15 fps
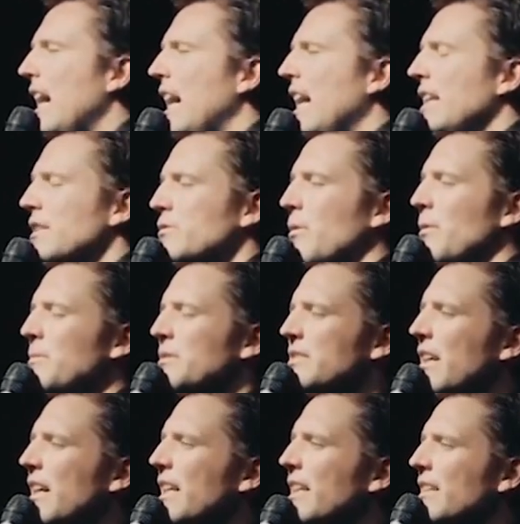and this woman's
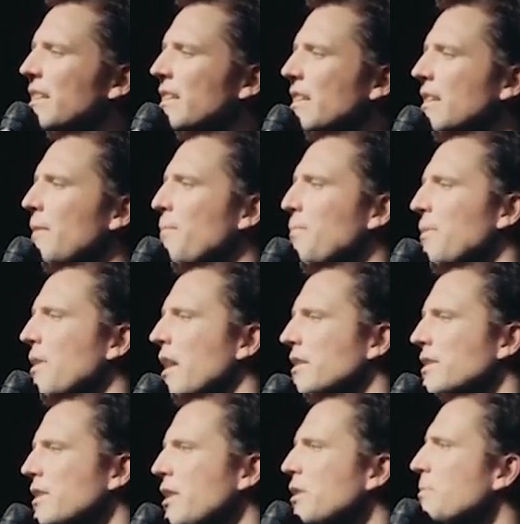like,
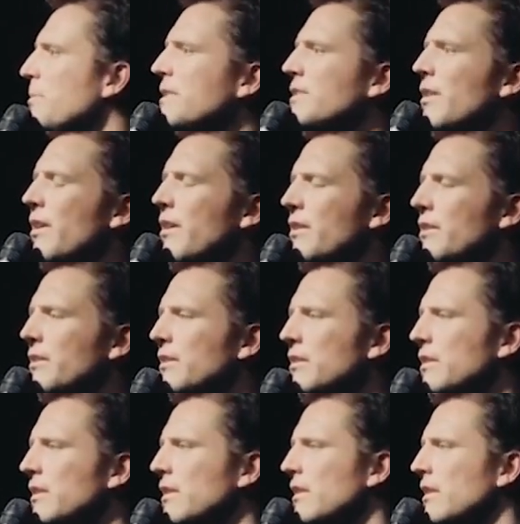Excuse me, sir,
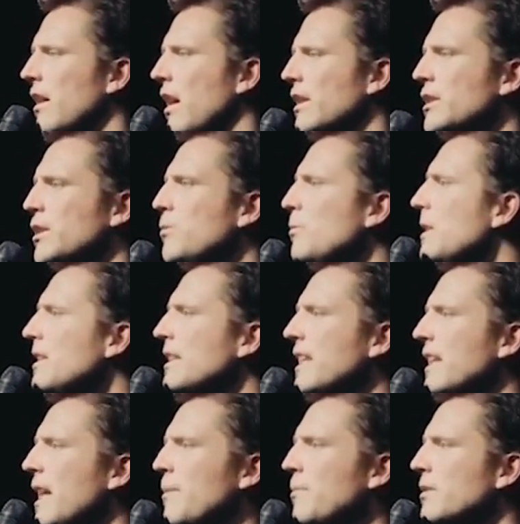are you willing and
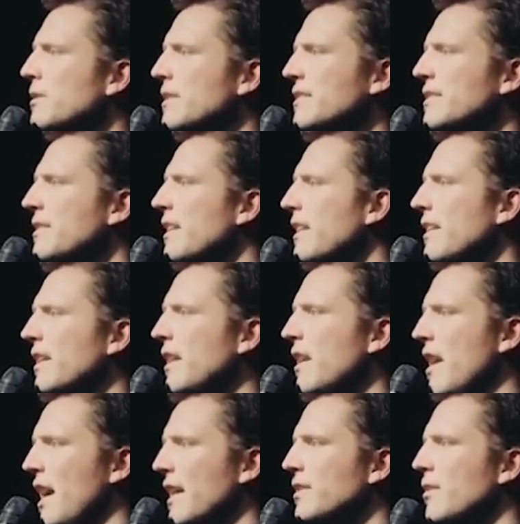able to sit in an
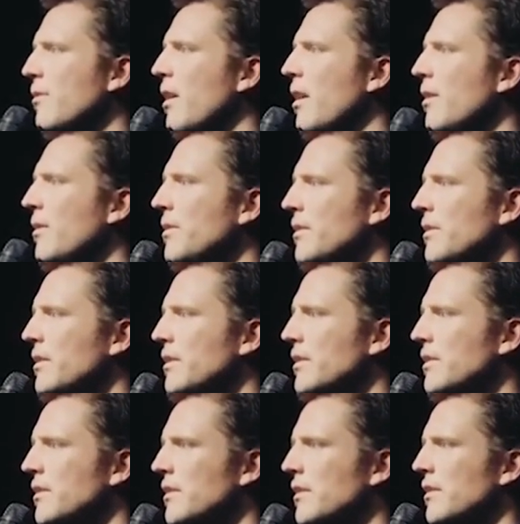exit row?
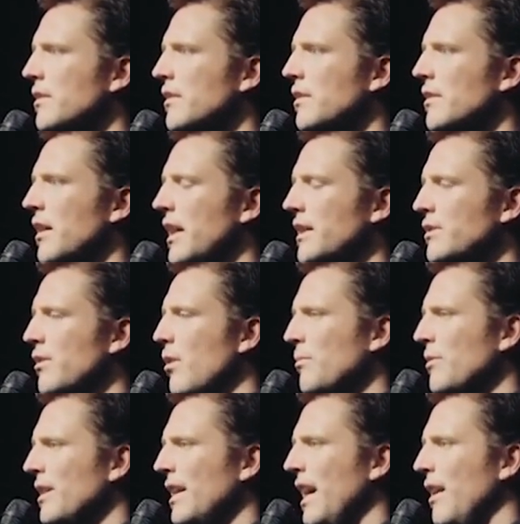And
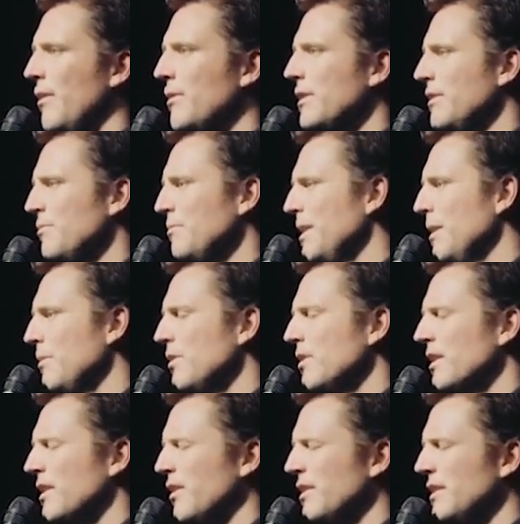normally I wouldn't even be able to
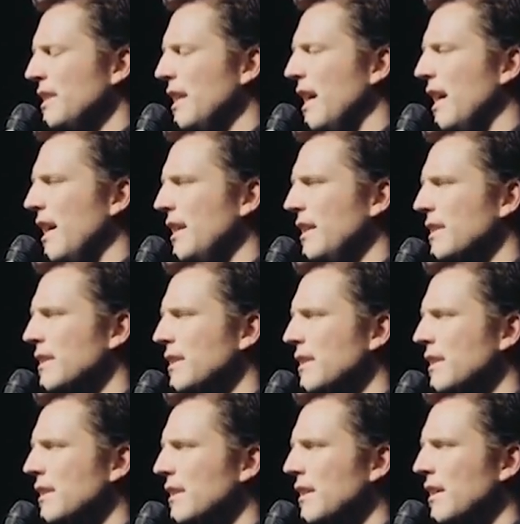look her in the eye.
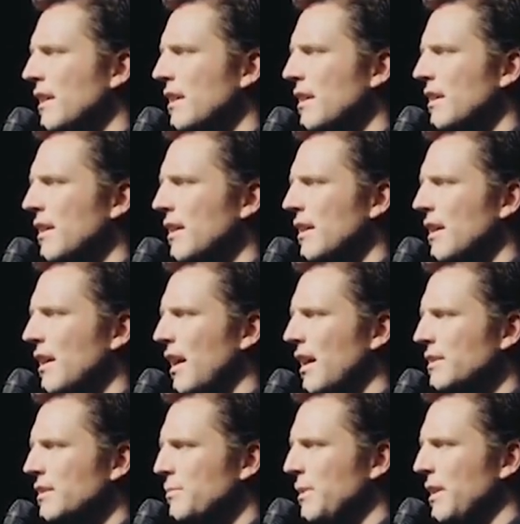I'd
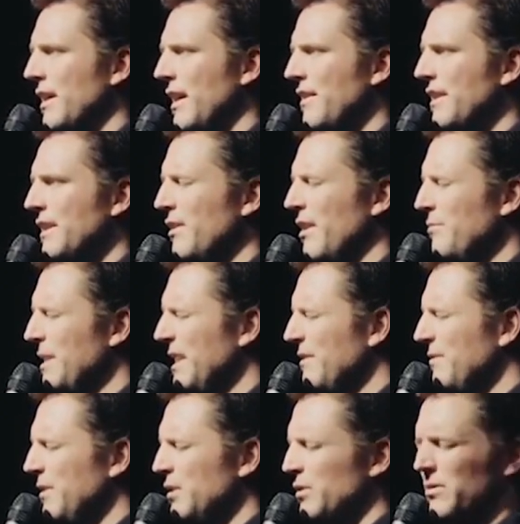just be like, I think you have me
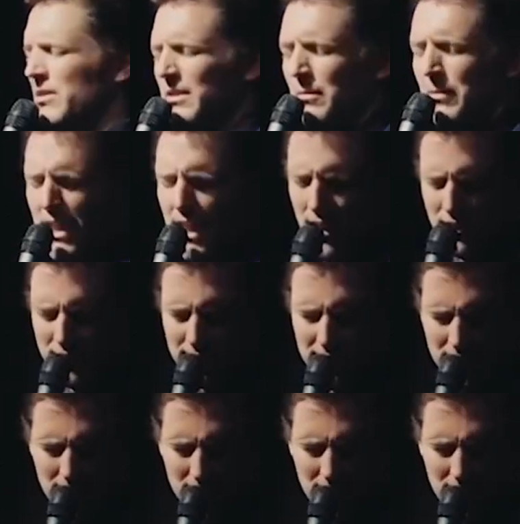confused with somebody else.